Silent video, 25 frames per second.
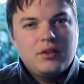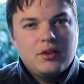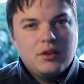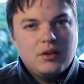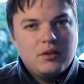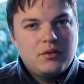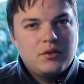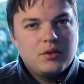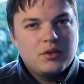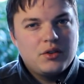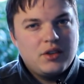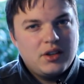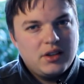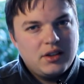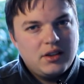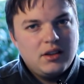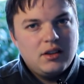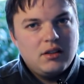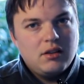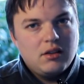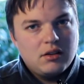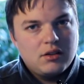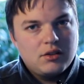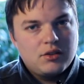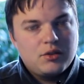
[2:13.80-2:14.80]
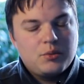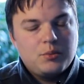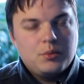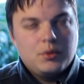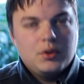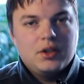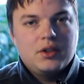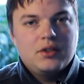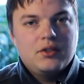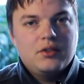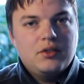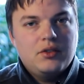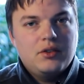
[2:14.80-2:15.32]
to go for slightly longer
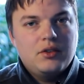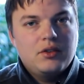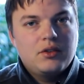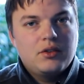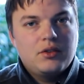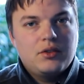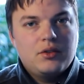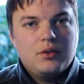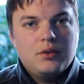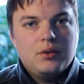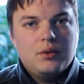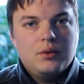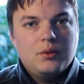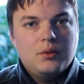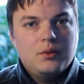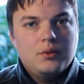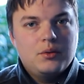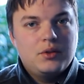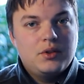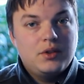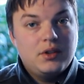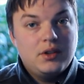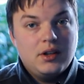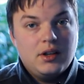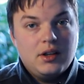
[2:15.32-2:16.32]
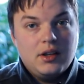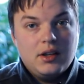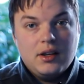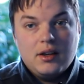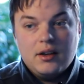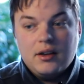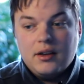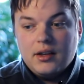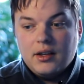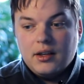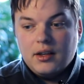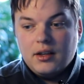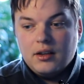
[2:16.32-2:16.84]
springs. So today
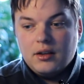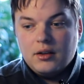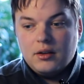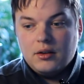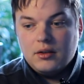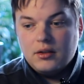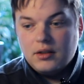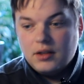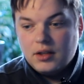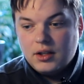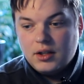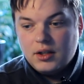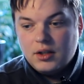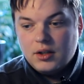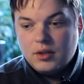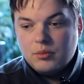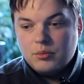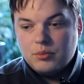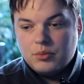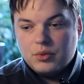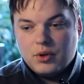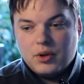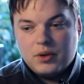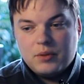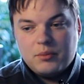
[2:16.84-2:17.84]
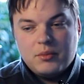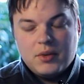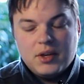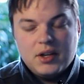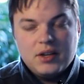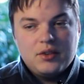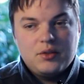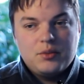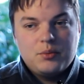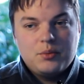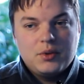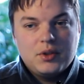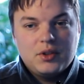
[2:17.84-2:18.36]
I brought
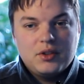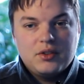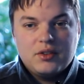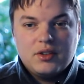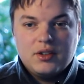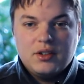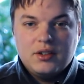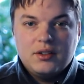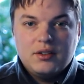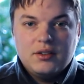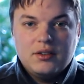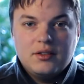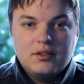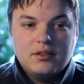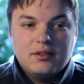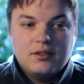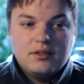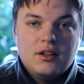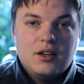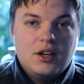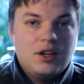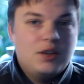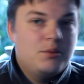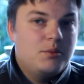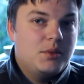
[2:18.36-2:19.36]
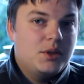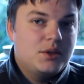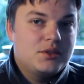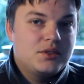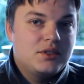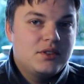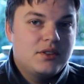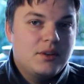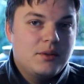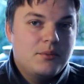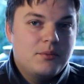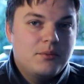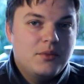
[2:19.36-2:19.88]
my springs, I
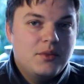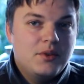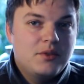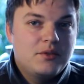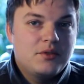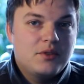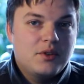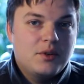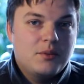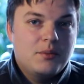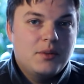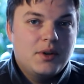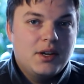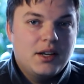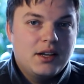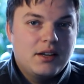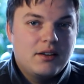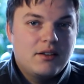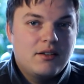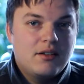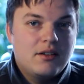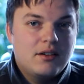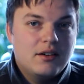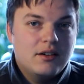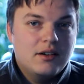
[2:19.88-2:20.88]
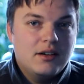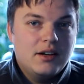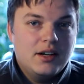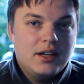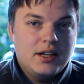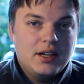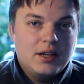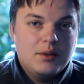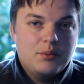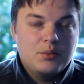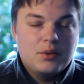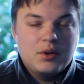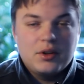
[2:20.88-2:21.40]
unmounted them from my car
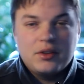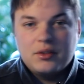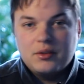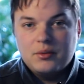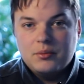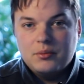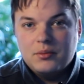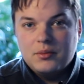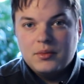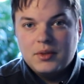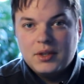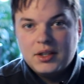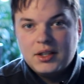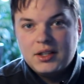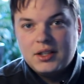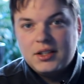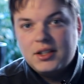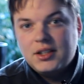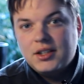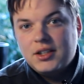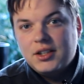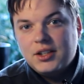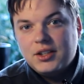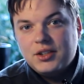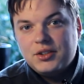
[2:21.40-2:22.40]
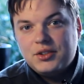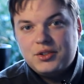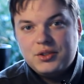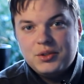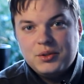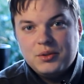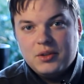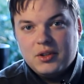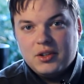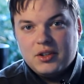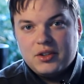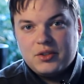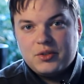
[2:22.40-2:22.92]
and I brought them
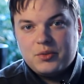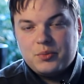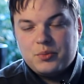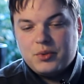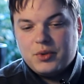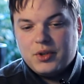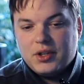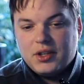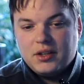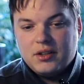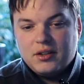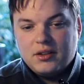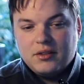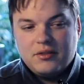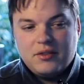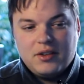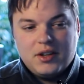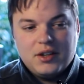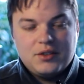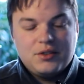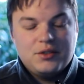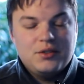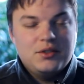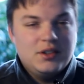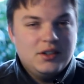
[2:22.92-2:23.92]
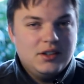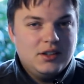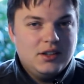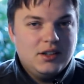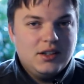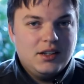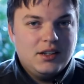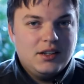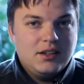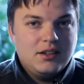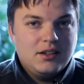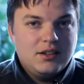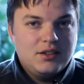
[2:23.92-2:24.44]
to the spring factory
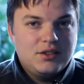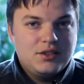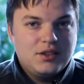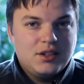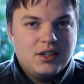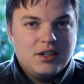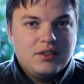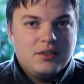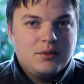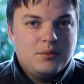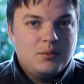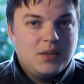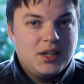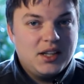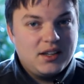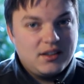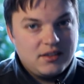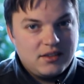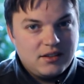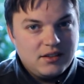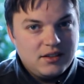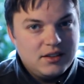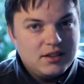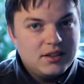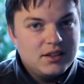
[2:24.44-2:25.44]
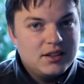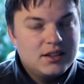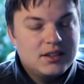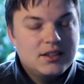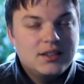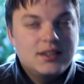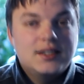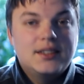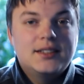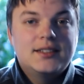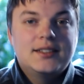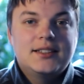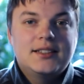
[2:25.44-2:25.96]
to get them lengthened.
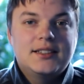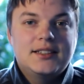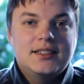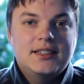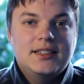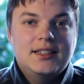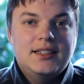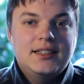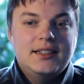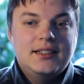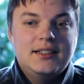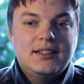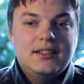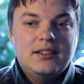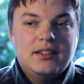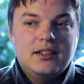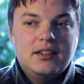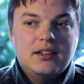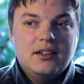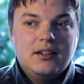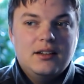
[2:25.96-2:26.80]
And